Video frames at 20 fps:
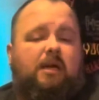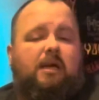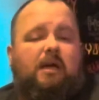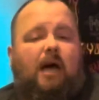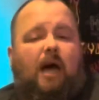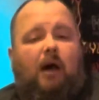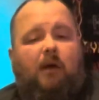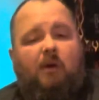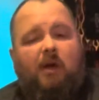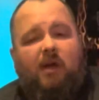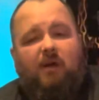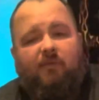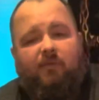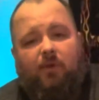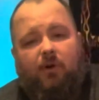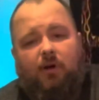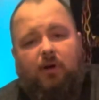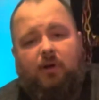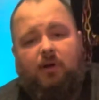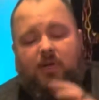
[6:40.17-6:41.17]

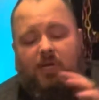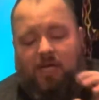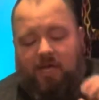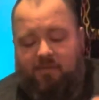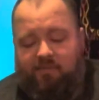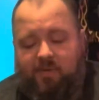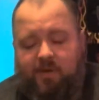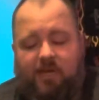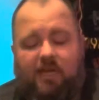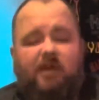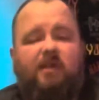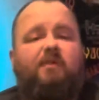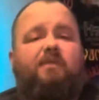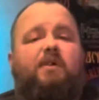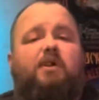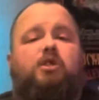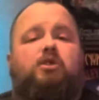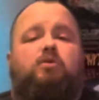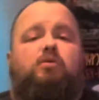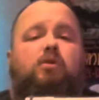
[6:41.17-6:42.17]
However, if an
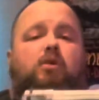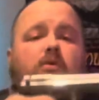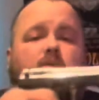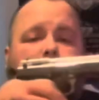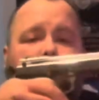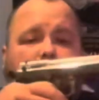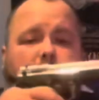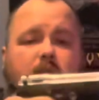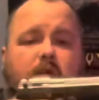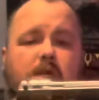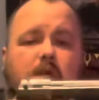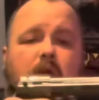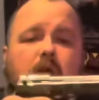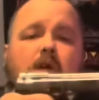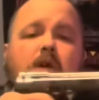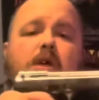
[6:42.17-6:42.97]
individual were